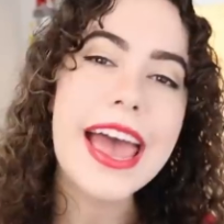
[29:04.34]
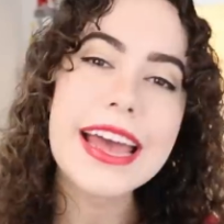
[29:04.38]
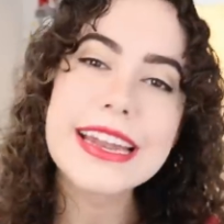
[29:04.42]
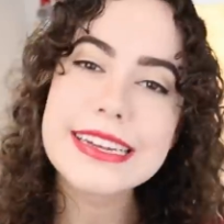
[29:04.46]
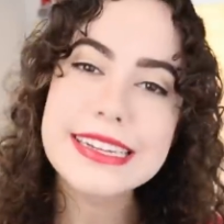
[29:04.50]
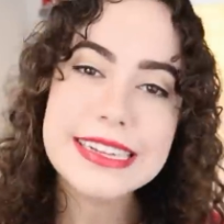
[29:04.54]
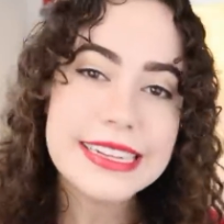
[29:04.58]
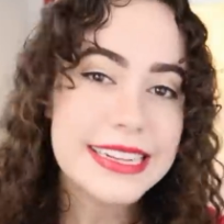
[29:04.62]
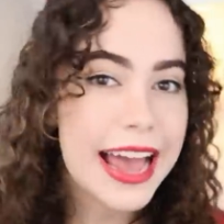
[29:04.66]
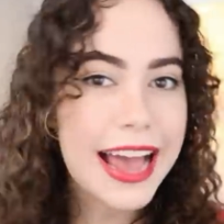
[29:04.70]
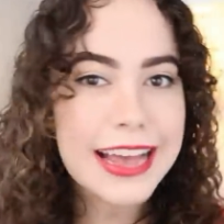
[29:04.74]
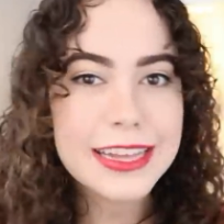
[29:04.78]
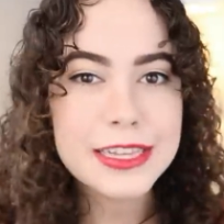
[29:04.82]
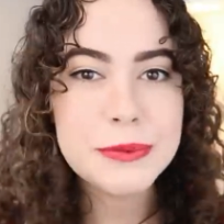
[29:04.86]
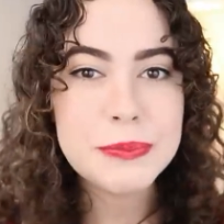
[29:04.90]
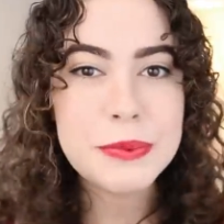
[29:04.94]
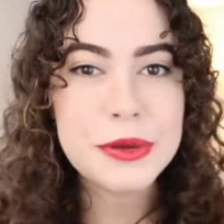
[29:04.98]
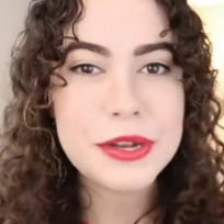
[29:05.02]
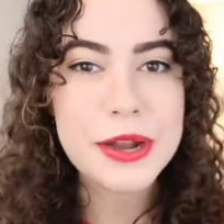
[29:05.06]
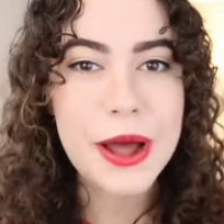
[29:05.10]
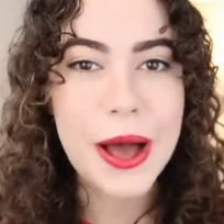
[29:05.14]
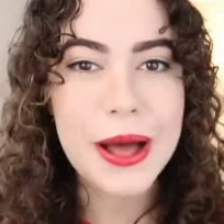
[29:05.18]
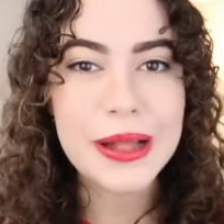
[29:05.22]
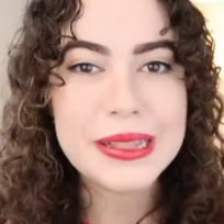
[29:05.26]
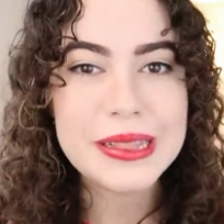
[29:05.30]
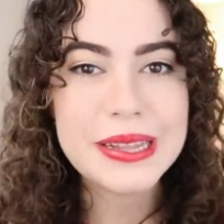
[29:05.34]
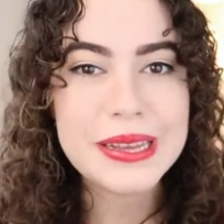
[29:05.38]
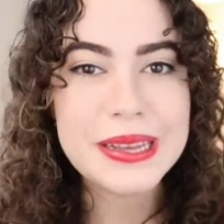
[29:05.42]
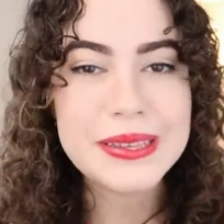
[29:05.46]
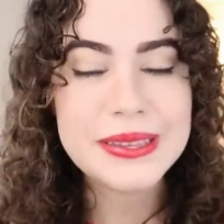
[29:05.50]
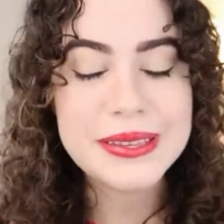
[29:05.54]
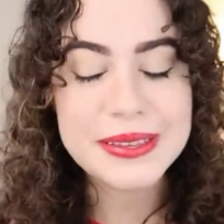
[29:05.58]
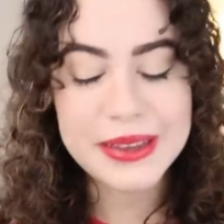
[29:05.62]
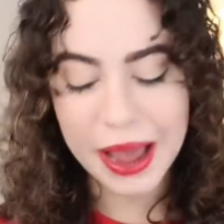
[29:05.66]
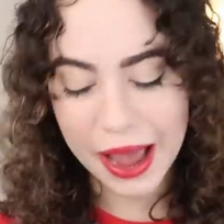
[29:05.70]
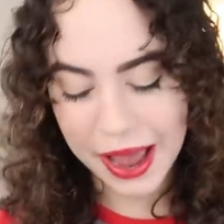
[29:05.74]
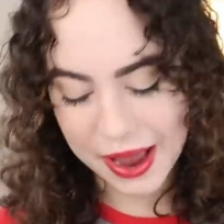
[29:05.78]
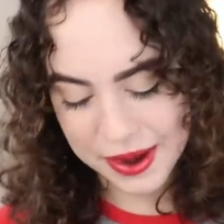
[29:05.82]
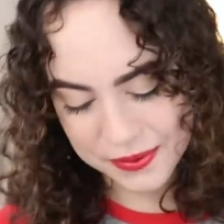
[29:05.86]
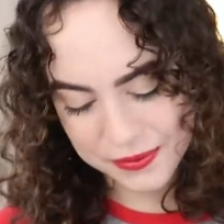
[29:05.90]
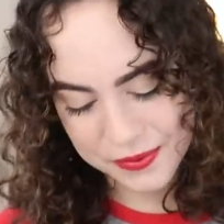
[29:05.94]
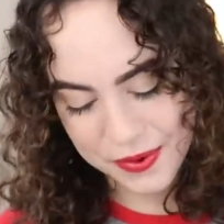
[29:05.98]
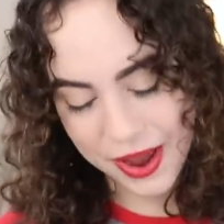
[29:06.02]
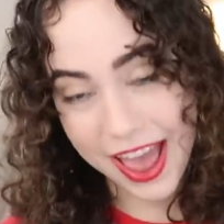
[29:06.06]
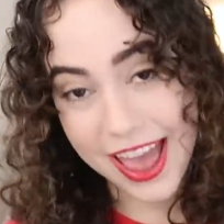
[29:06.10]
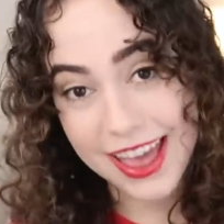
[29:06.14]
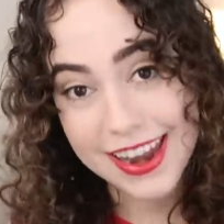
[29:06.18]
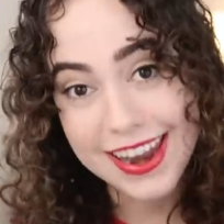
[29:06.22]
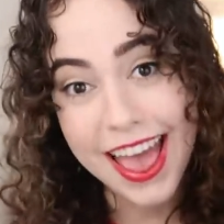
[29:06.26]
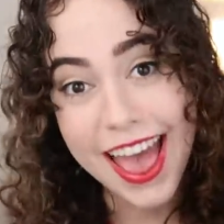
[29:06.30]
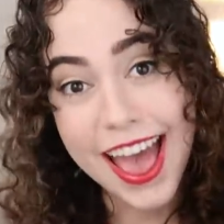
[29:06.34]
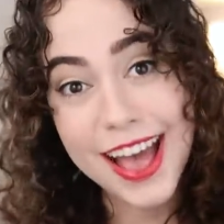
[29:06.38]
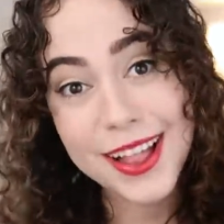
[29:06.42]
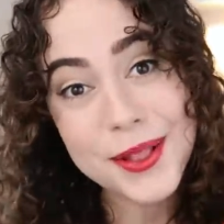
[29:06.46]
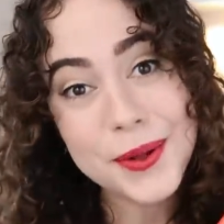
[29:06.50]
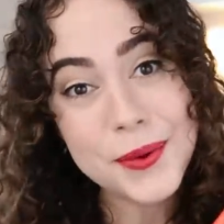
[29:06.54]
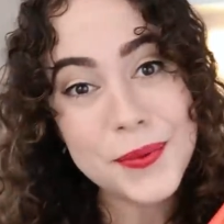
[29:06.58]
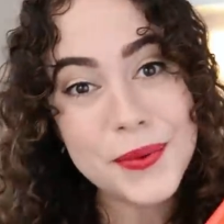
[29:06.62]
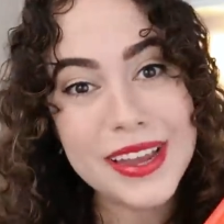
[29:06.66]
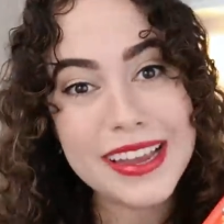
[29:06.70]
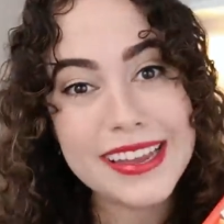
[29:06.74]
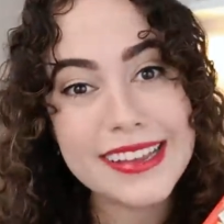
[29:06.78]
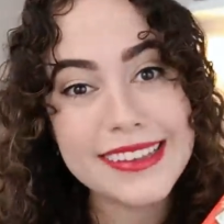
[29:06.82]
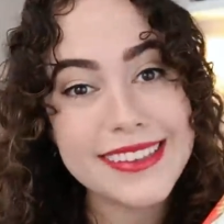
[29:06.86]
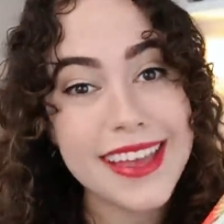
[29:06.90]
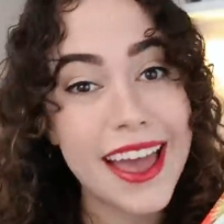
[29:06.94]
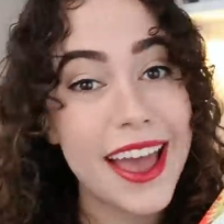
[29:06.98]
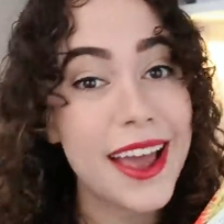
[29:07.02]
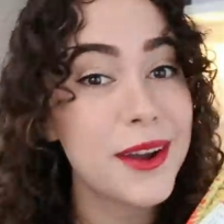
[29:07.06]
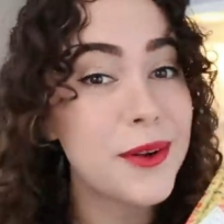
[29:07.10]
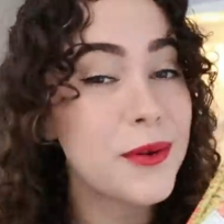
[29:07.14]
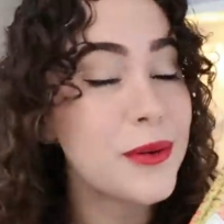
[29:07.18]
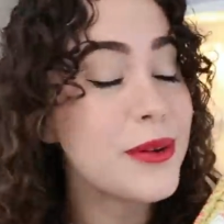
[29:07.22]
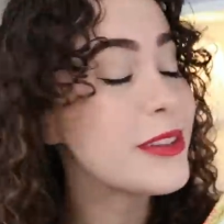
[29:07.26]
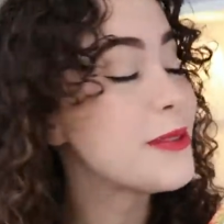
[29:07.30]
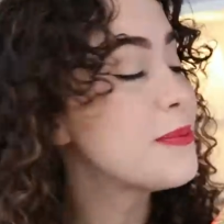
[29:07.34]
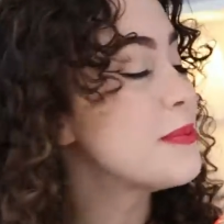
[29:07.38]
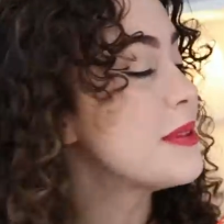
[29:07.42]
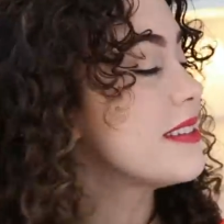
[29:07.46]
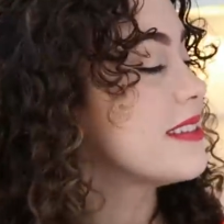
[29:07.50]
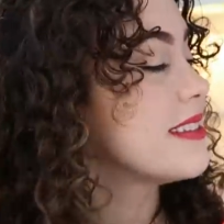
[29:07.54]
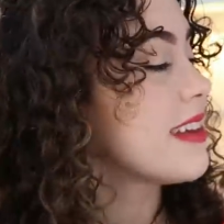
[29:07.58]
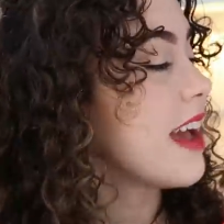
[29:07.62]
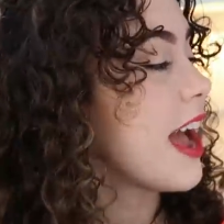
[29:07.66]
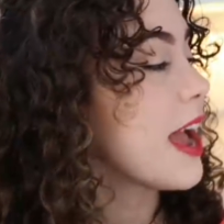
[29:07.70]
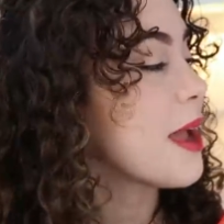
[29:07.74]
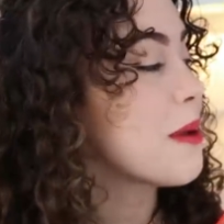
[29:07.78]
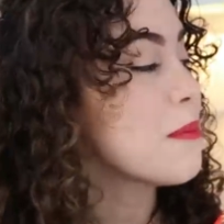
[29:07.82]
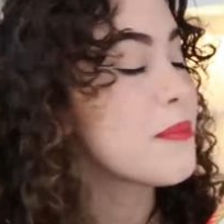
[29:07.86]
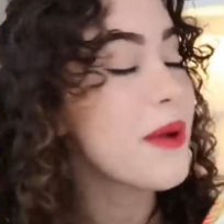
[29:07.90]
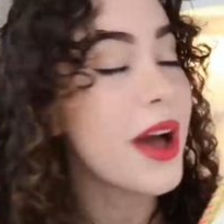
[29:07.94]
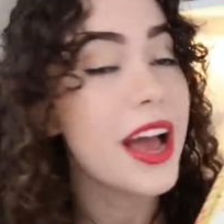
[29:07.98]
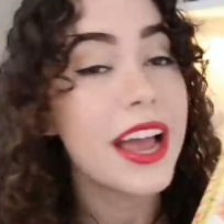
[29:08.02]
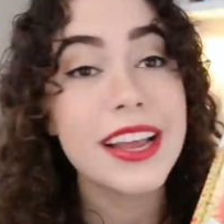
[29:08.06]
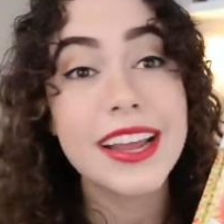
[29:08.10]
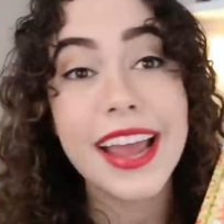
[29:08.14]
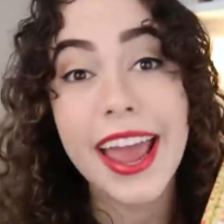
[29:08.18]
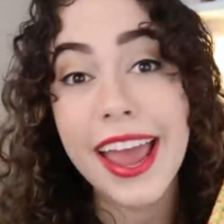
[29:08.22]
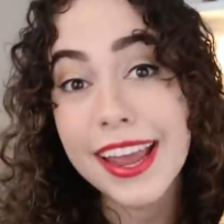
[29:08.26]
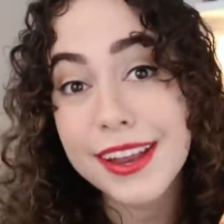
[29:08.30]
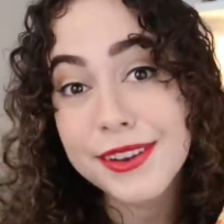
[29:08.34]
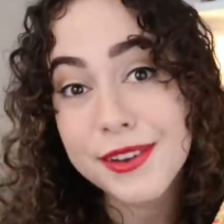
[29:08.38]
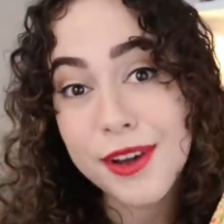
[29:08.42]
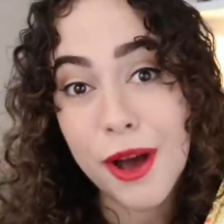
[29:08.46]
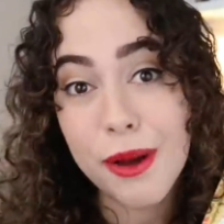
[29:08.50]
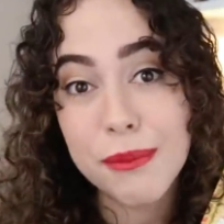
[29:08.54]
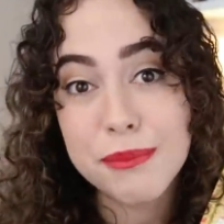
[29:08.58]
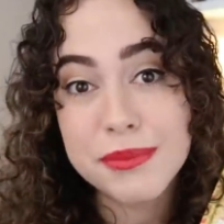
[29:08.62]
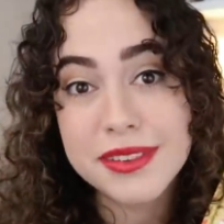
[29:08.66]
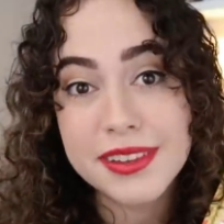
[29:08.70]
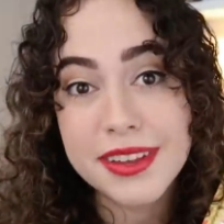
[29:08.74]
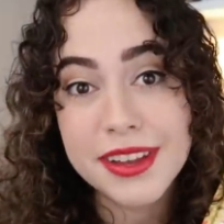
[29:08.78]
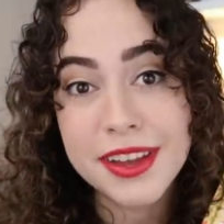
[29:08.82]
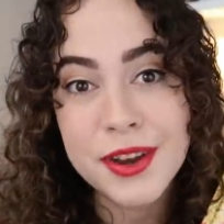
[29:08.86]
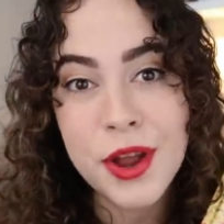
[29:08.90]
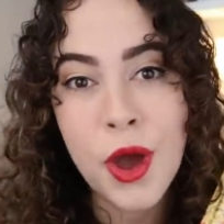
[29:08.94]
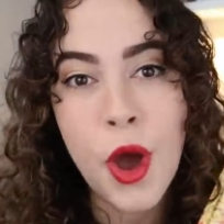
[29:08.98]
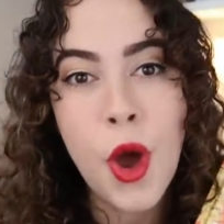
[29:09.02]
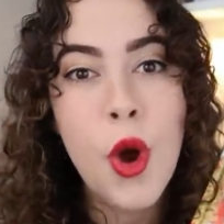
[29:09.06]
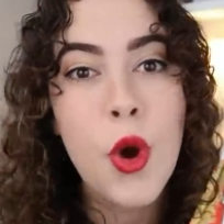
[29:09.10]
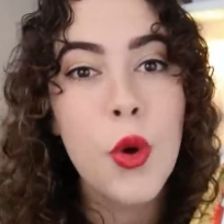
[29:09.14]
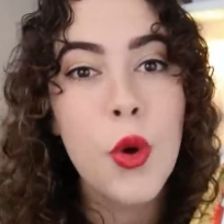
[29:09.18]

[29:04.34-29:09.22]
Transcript: and last but not least, I read Eloise at Christmas Time by Kay Thompson,